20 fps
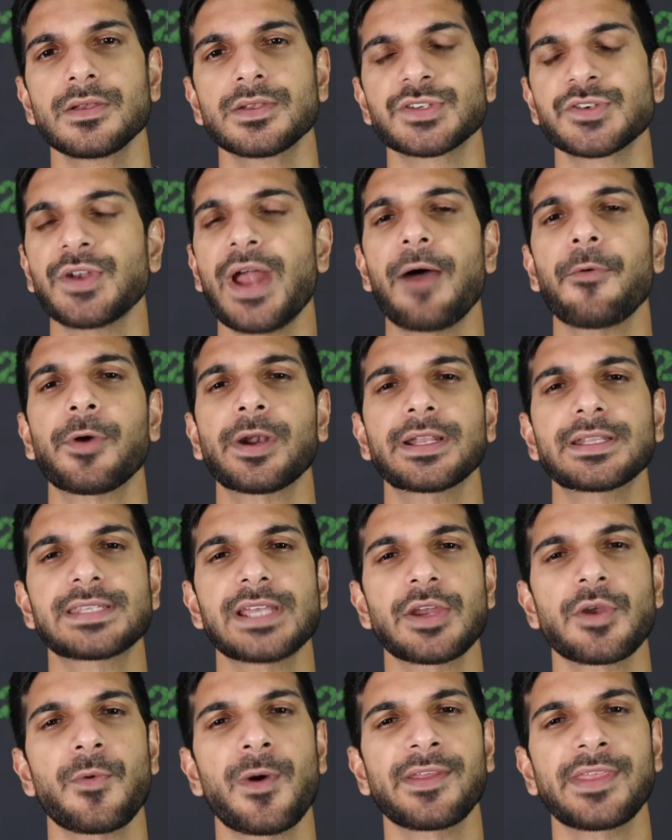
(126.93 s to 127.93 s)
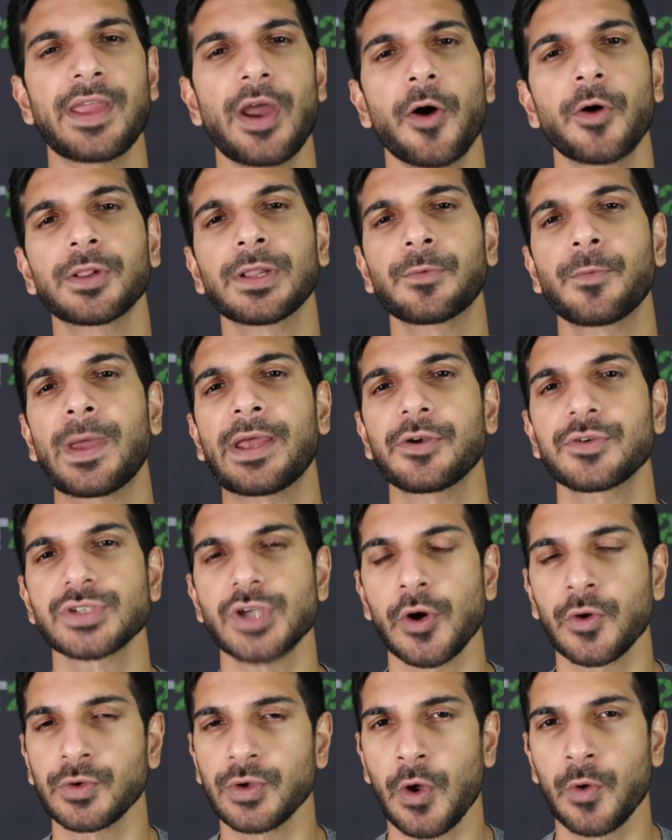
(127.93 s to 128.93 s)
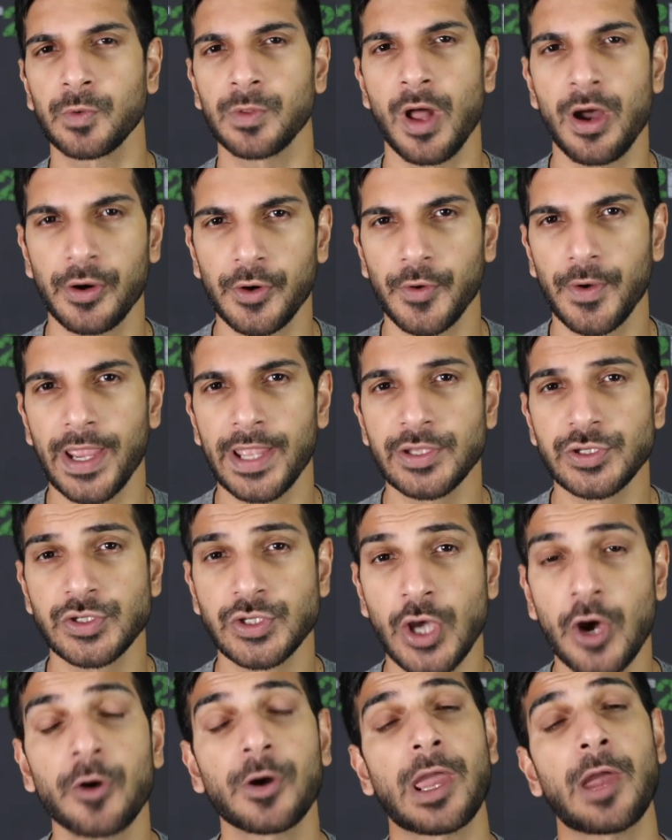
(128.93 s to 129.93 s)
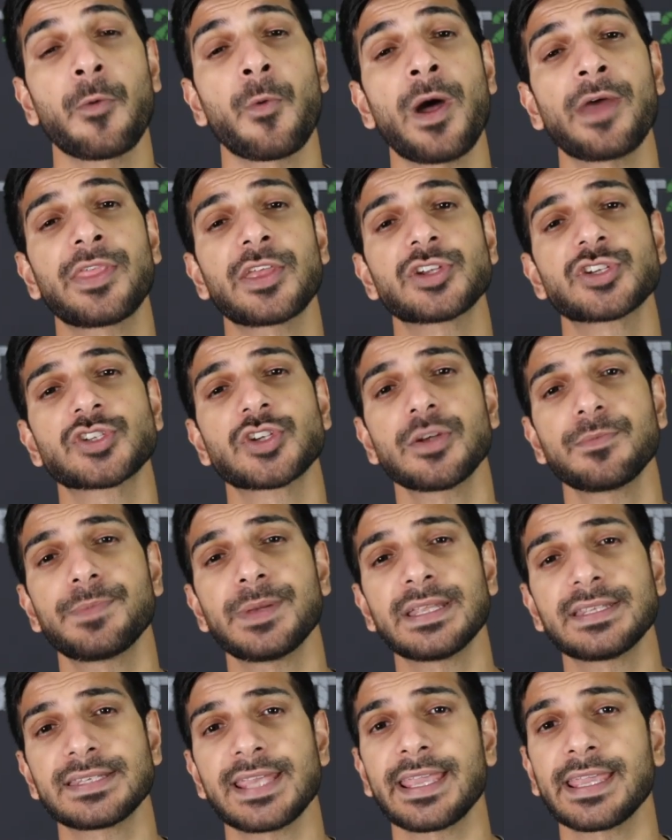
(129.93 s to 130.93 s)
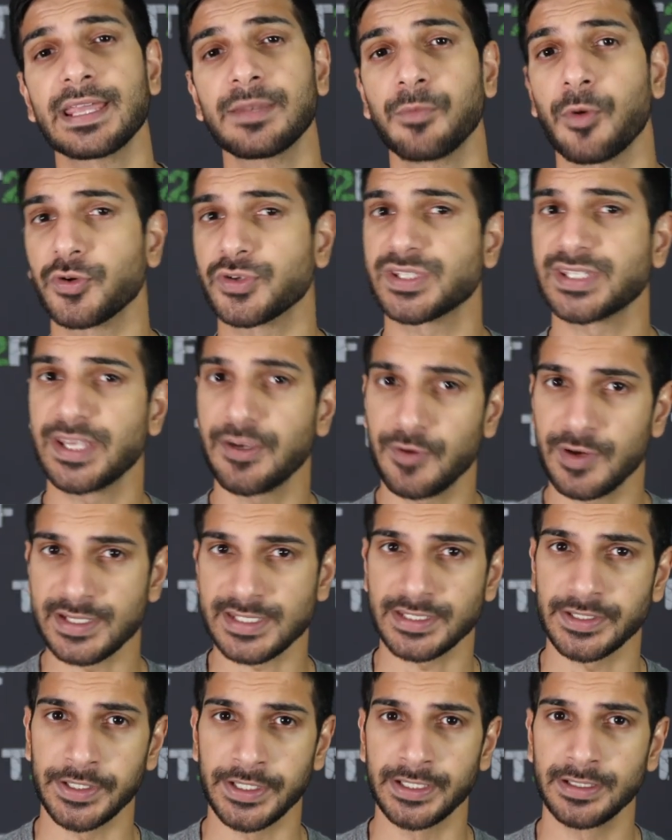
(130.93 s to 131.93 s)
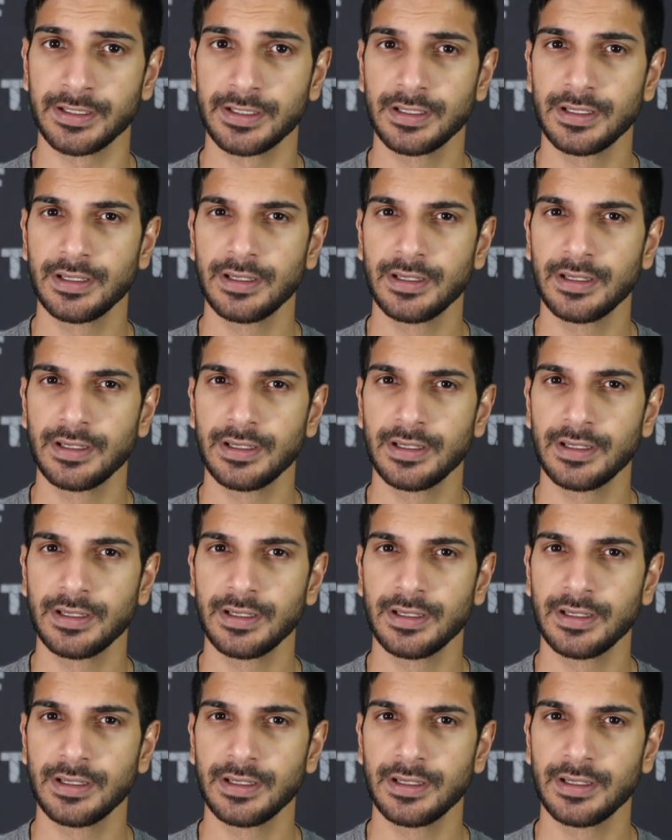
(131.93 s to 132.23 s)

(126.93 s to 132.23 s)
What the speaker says: So now we're going to tell you why the Oakland Raiders are no longer a joke and why they should be taken more seriously.